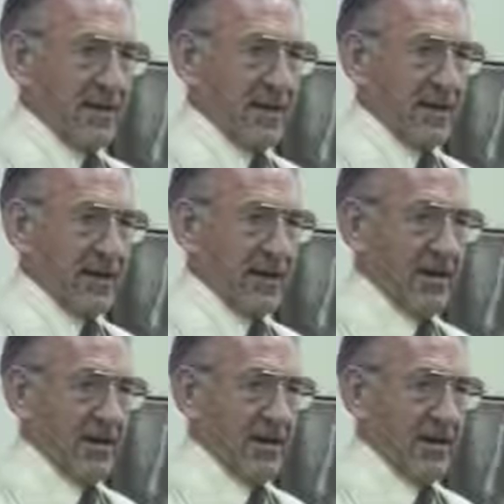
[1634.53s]
Uh,
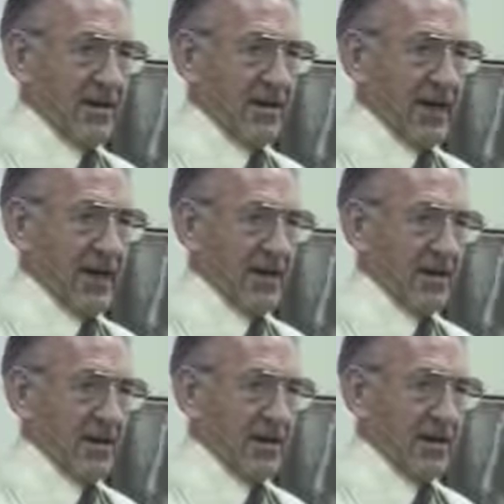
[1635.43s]

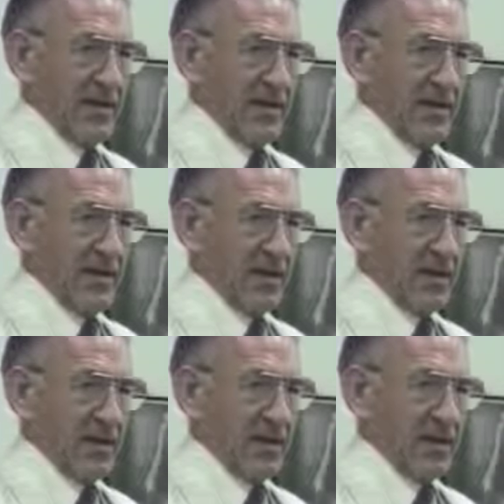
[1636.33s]
Abraham
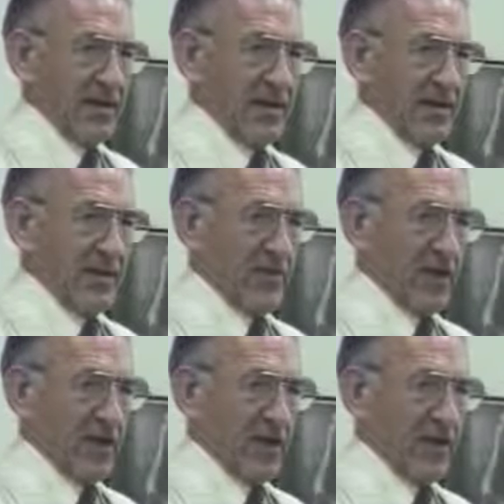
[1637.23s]
got on the ball with
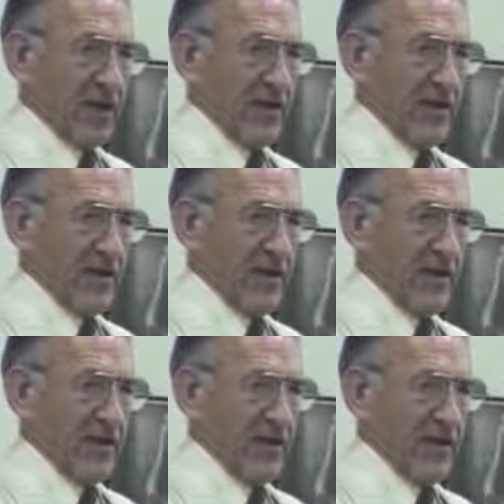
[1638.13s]
Hagar,
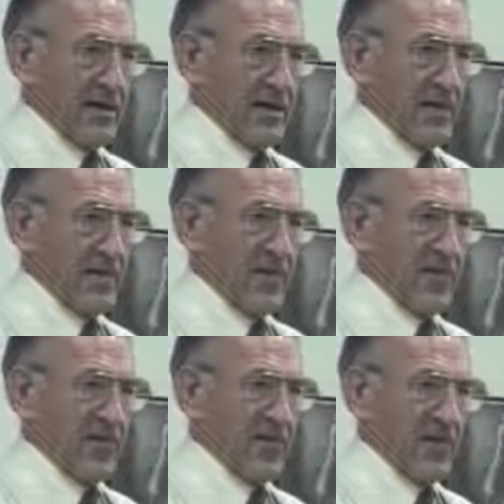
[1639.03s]
and they
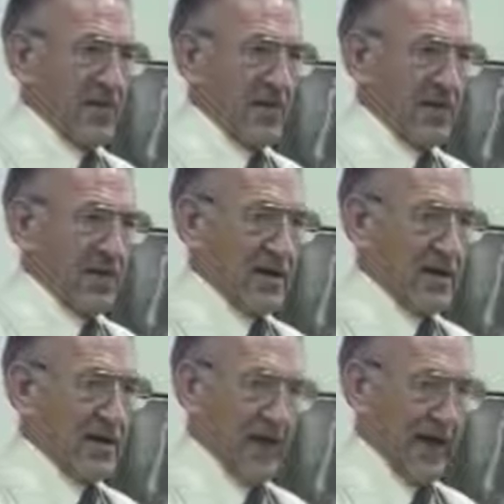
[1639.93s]
brought forth
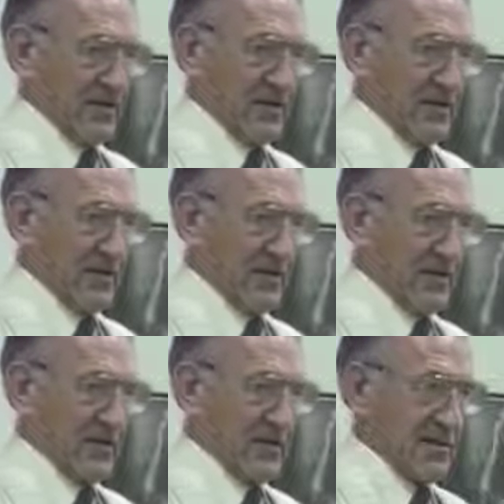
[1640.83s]
a rascal,
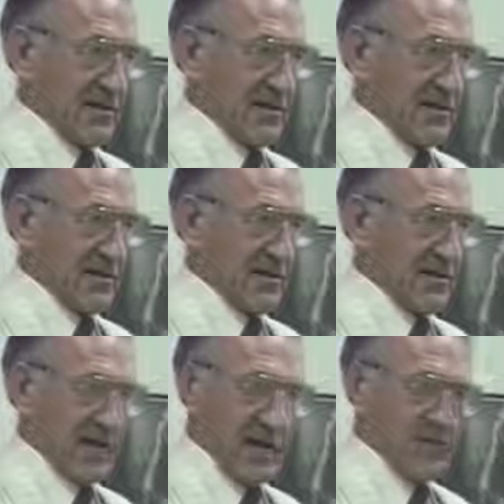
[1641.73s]

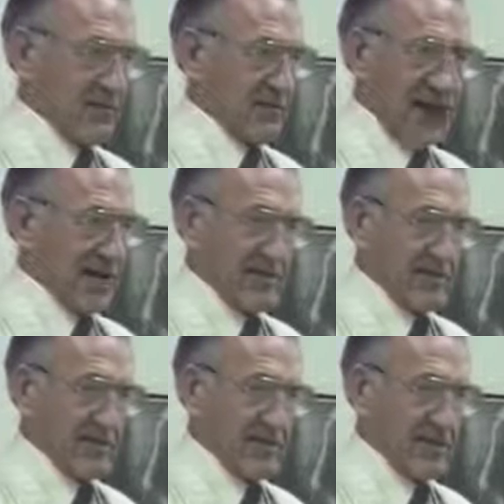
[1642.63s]
absolute
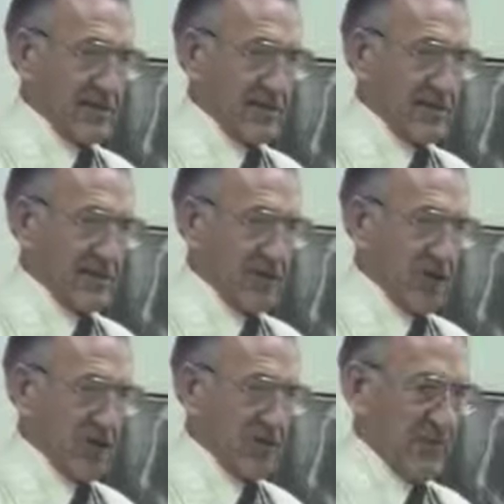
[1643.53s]
rascal,
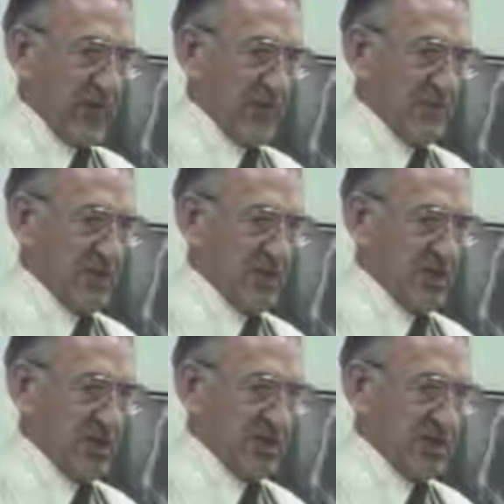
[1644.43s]
Ishmael.
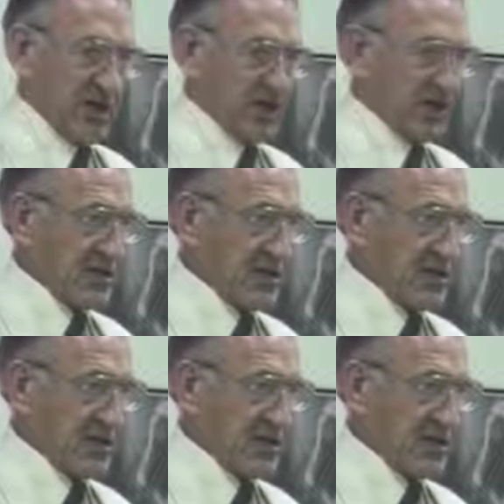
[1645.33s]
Still stinks.